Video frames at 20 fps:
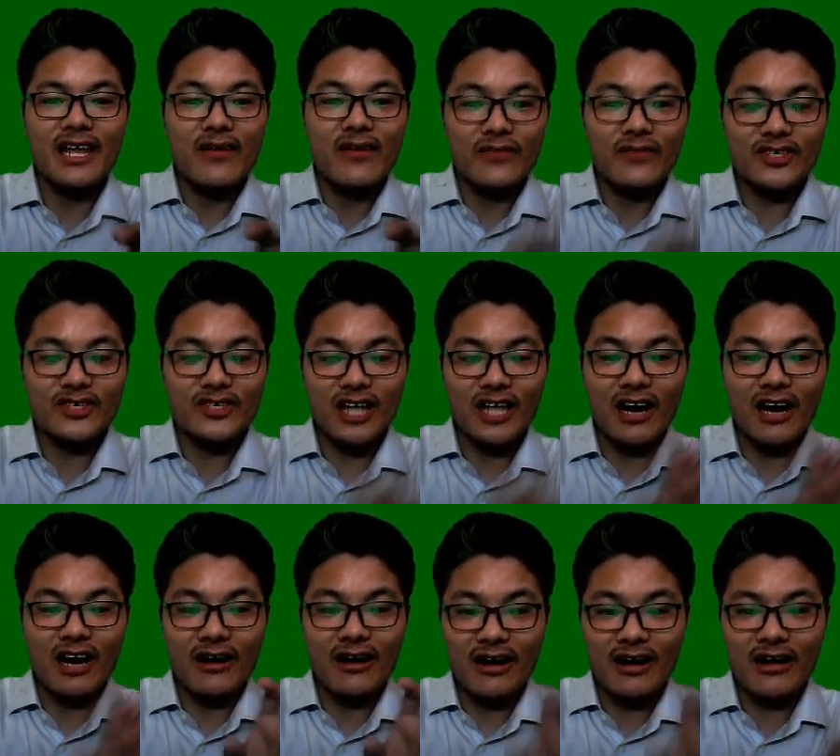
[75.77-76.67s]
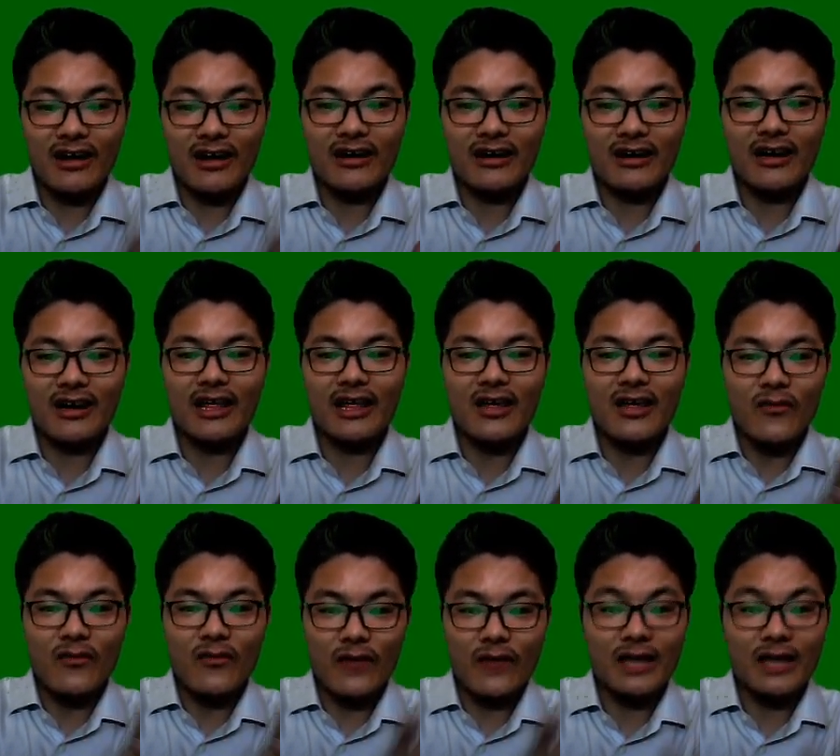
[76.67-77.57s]
which are occurring
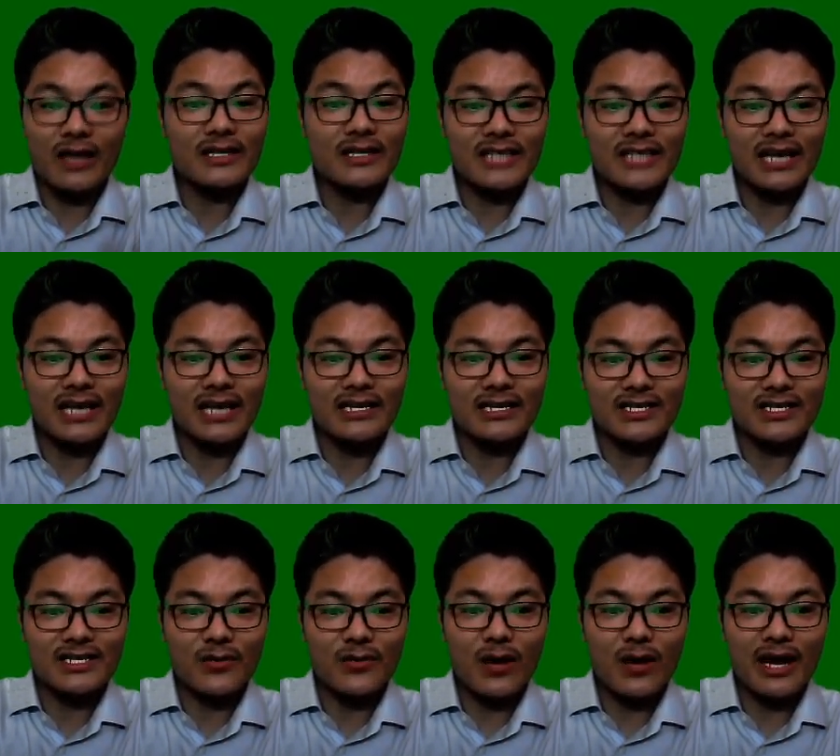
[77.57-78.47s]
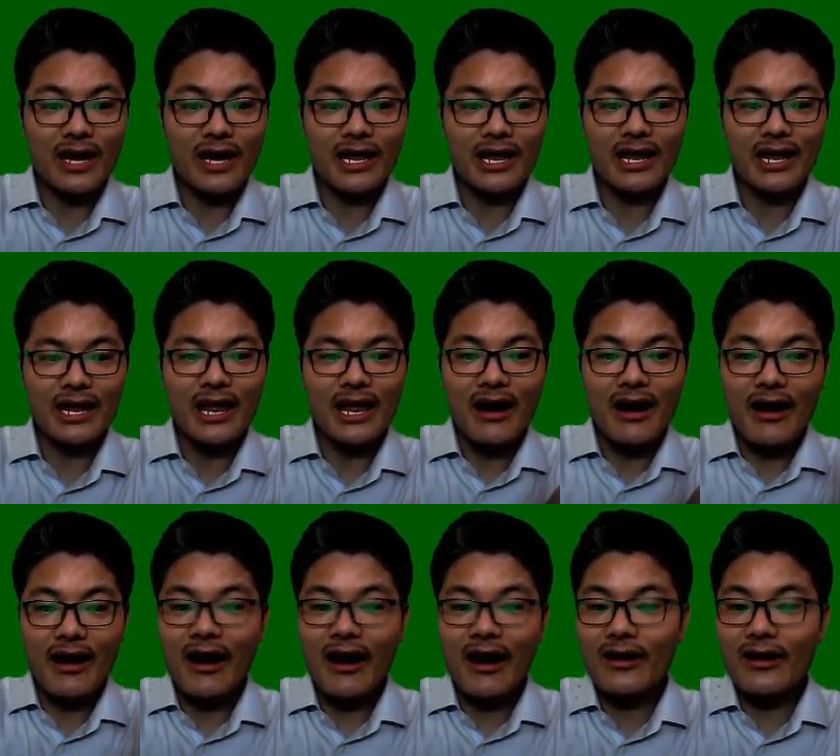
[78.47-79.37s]
when the cell is dividing
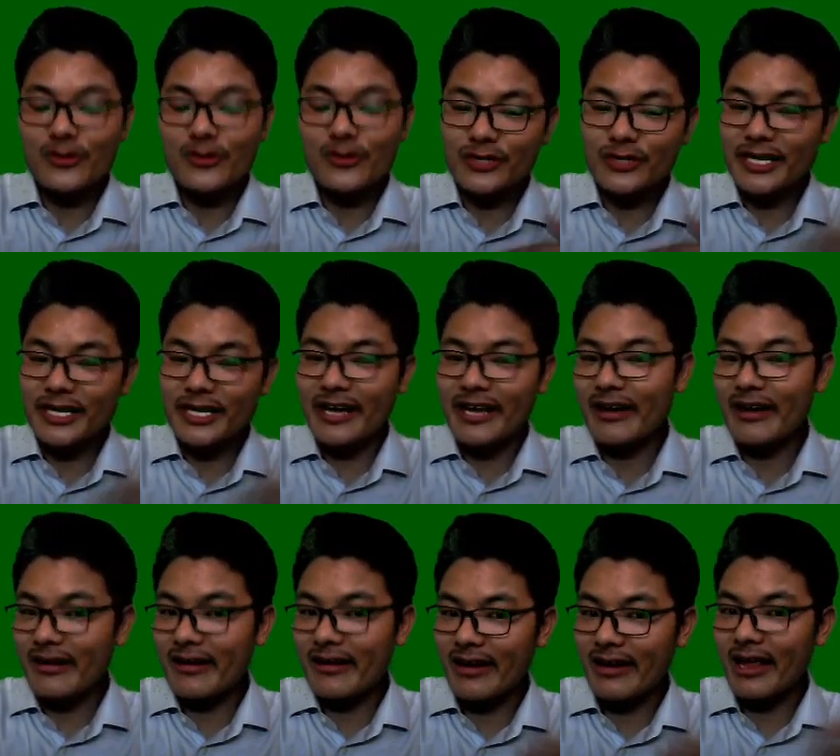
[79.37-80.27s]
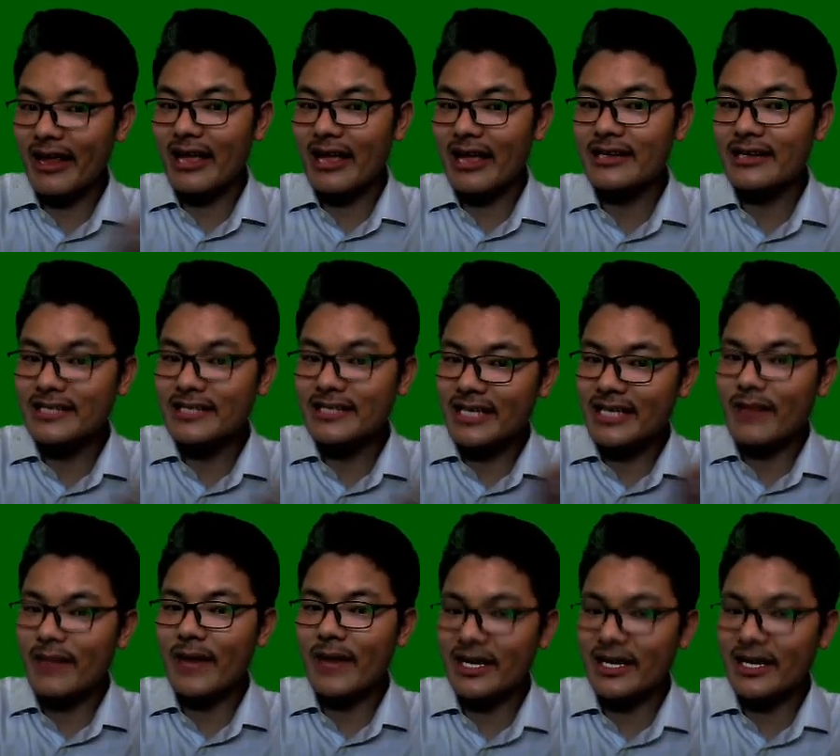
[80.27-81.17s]
are usually occurring in
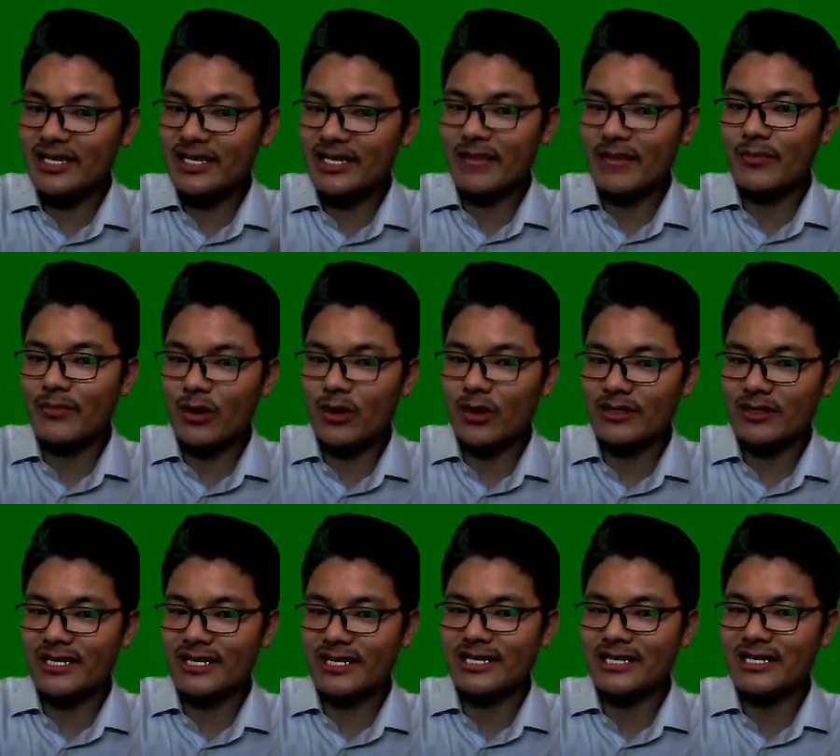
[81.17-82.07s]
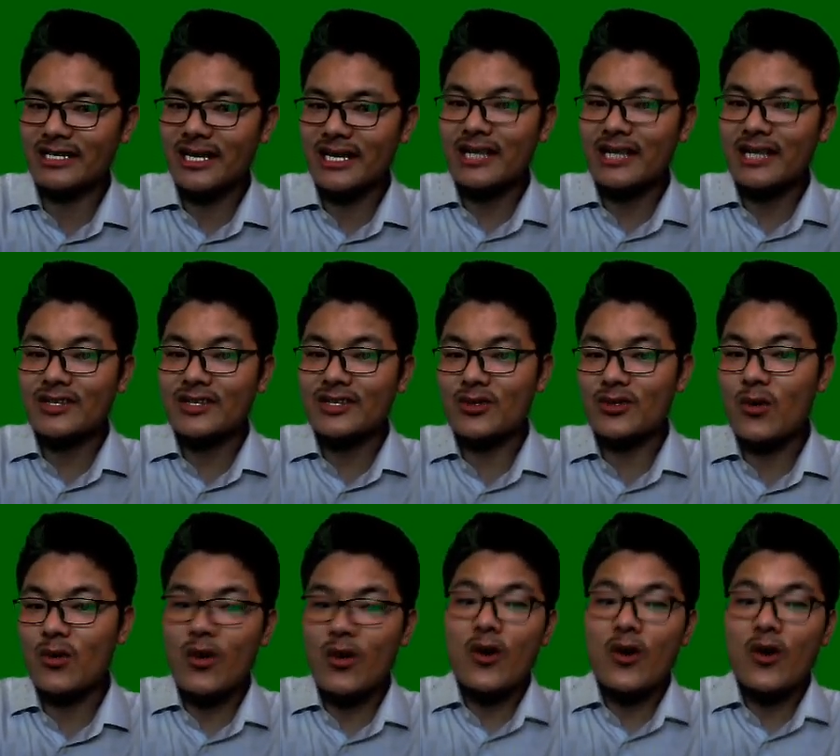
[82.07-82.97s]
step-by-step process.
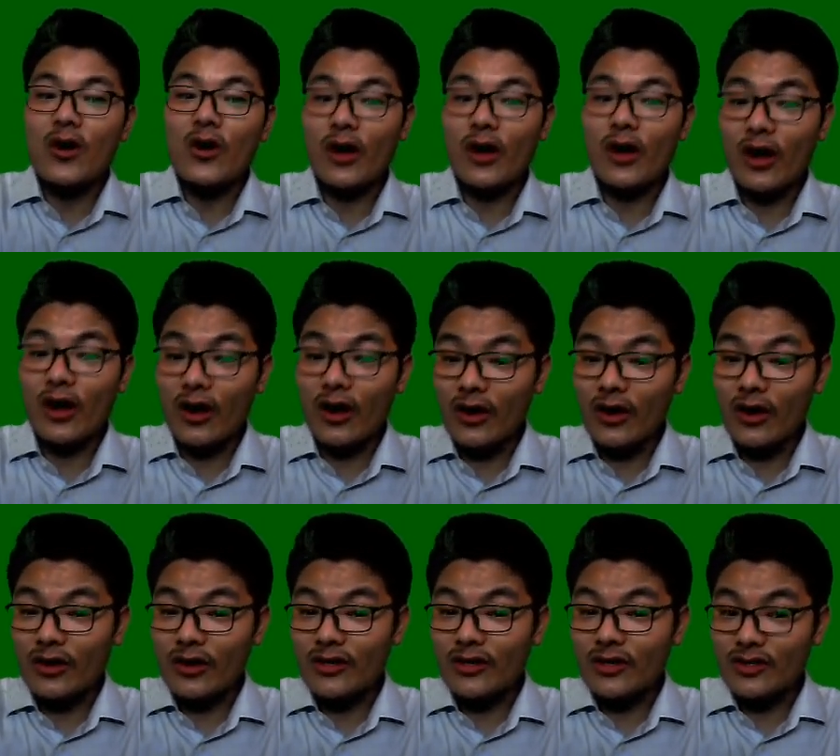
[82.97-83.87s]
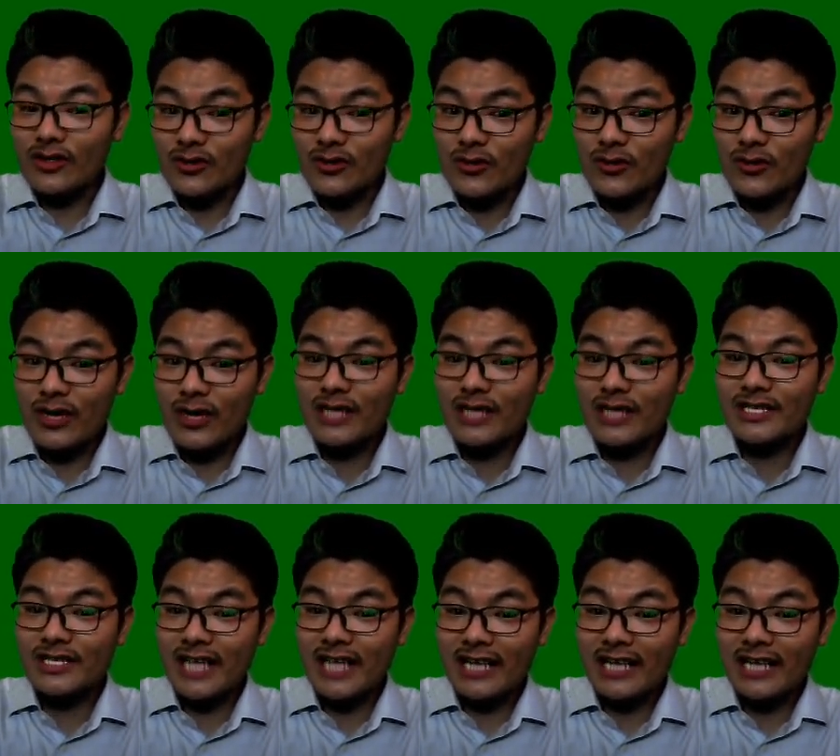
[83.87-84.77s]
So during
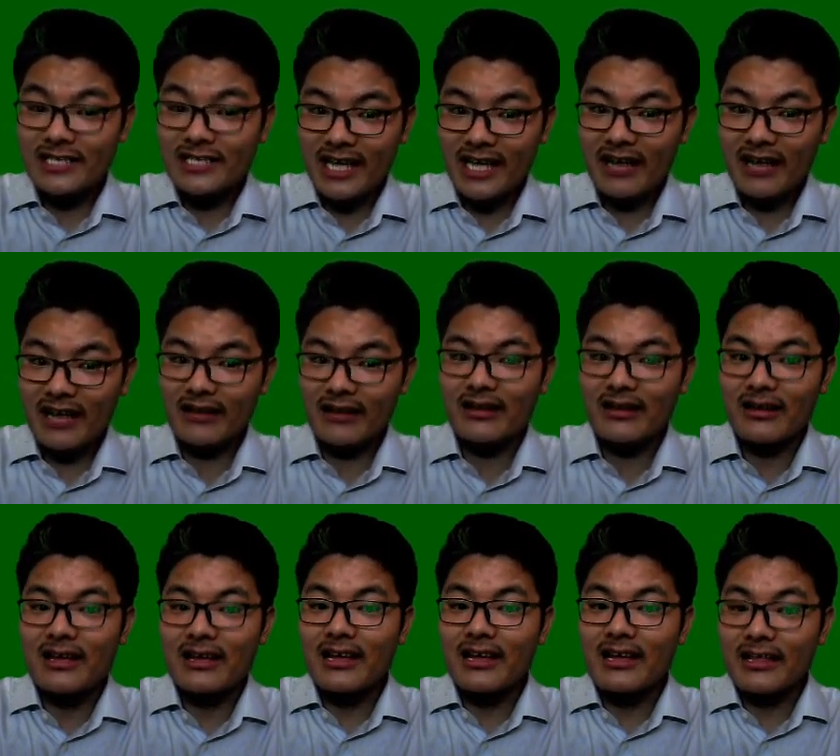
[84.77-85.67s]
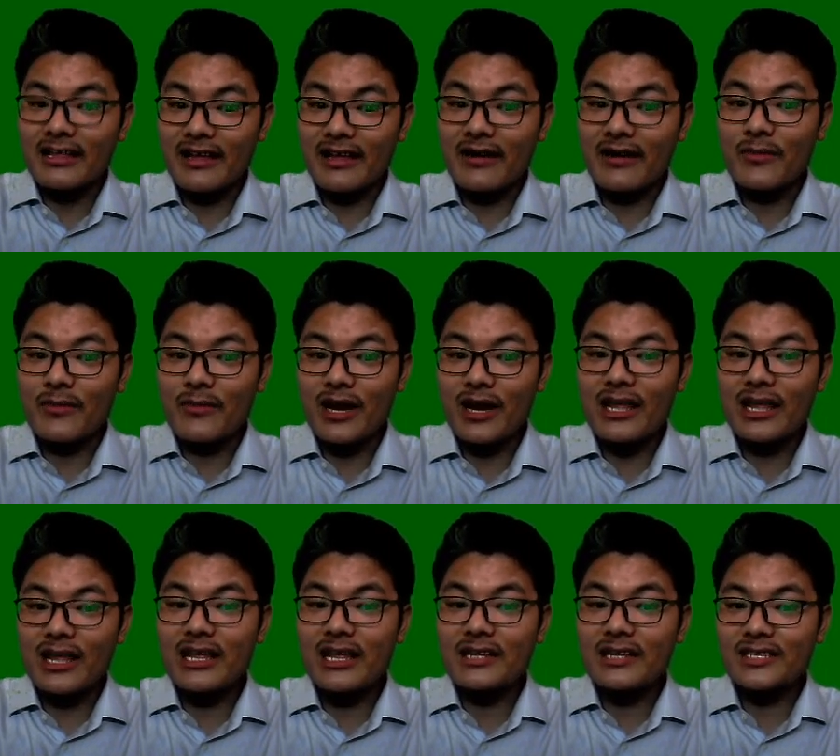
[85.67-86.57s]
cell cycle, there are
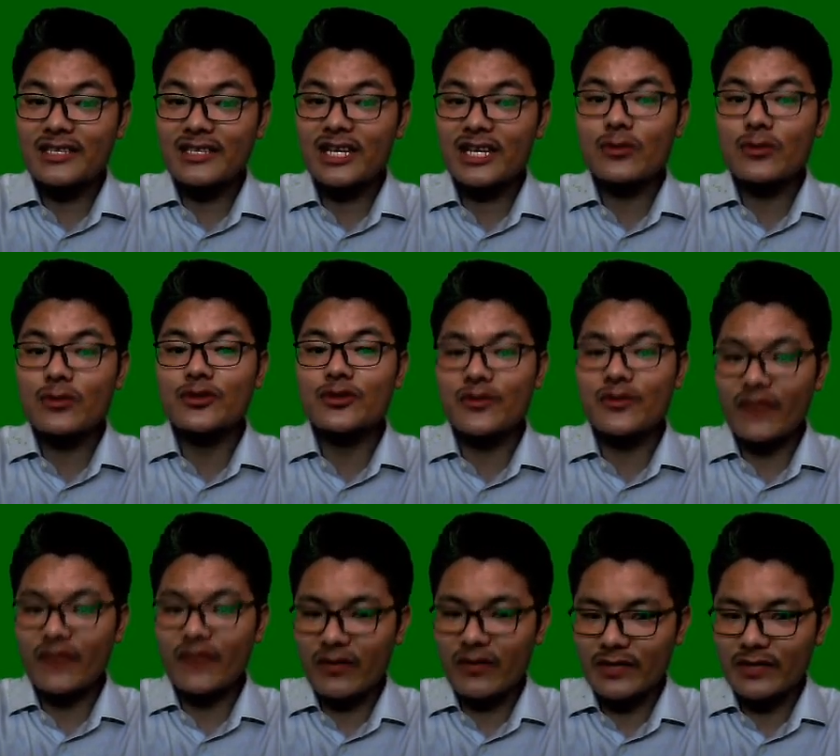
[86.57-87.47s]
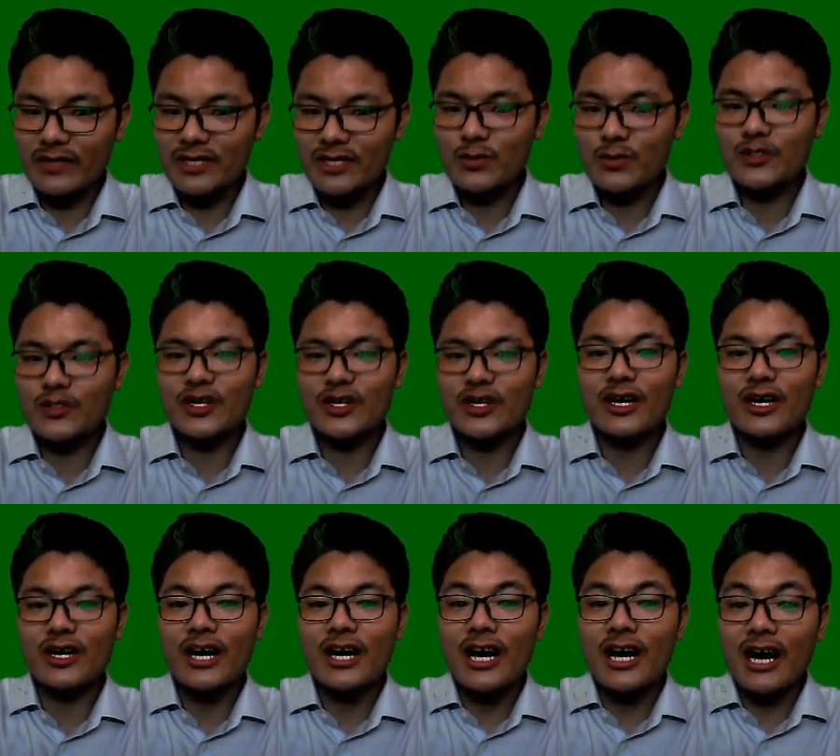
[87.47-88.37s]
many sequence of events which are
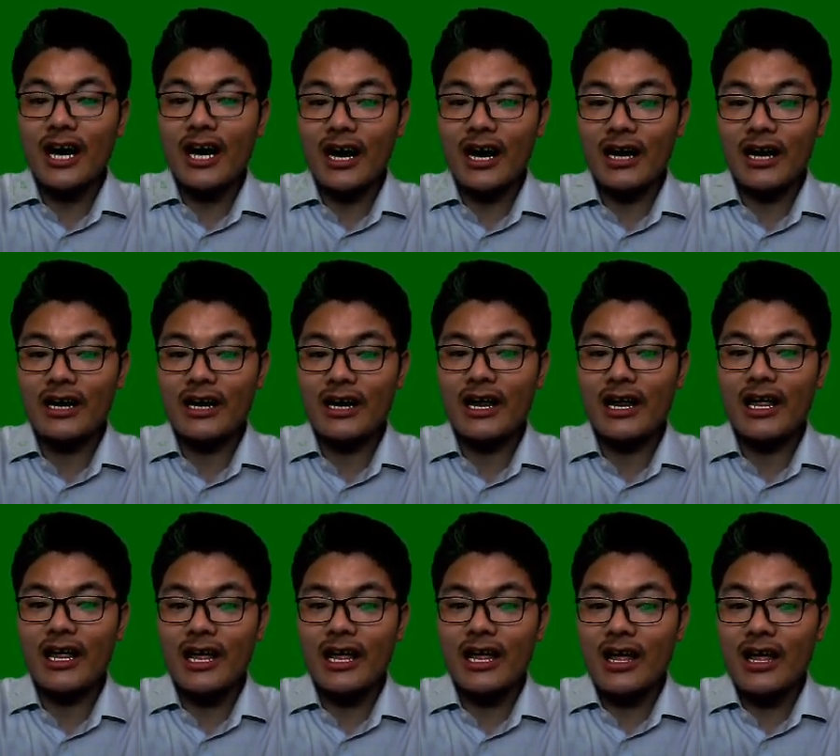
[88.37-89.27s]
occurring,